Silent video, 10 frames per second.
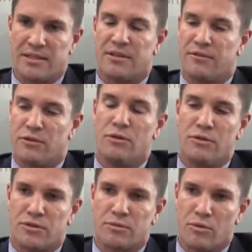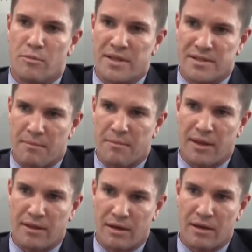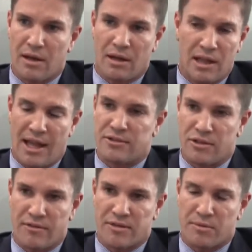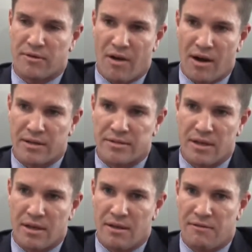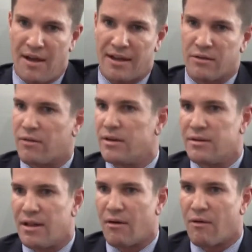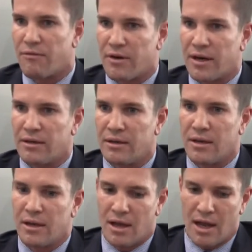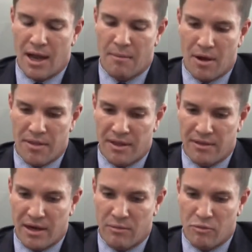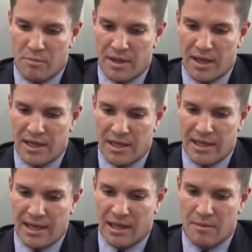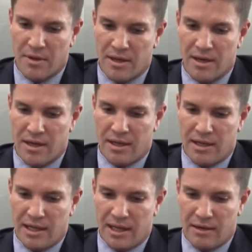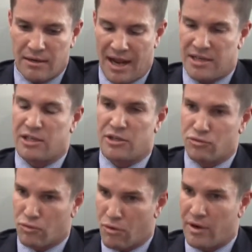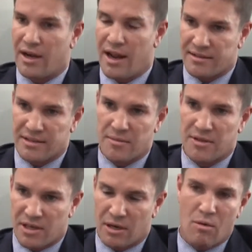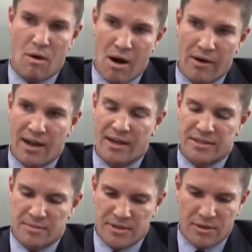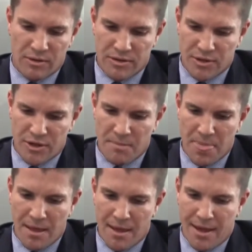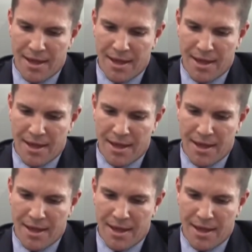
ease of use will be something that cloud service providers factor into their offering. Um, I think that it will be a key element in actually drawing customers and acquiring customers longer term.